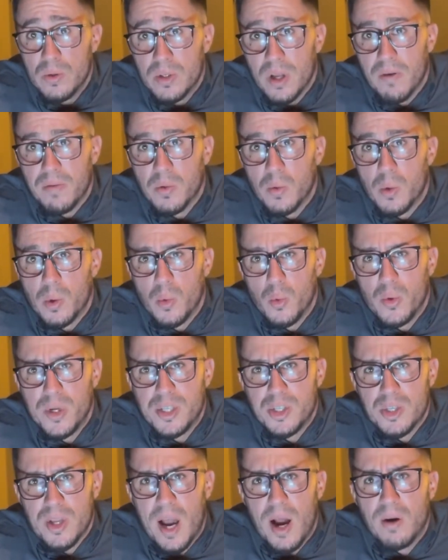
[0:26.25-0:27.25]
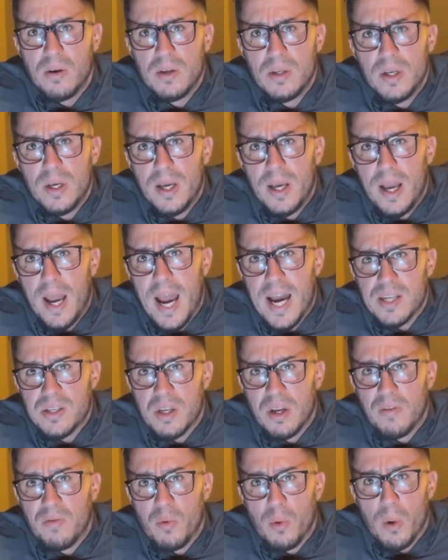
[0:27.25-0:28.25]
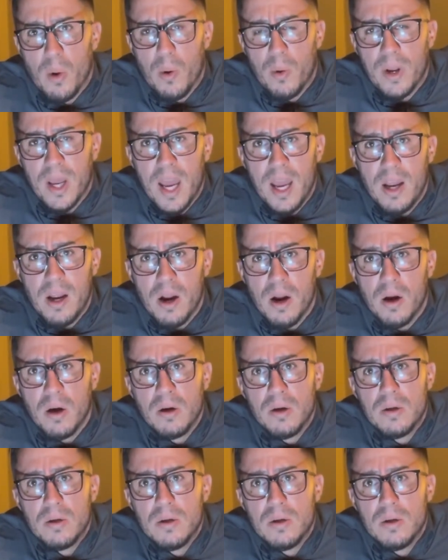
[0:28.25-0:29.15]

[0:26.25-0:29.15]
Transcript: to everyone who reached out asking if we were okay here.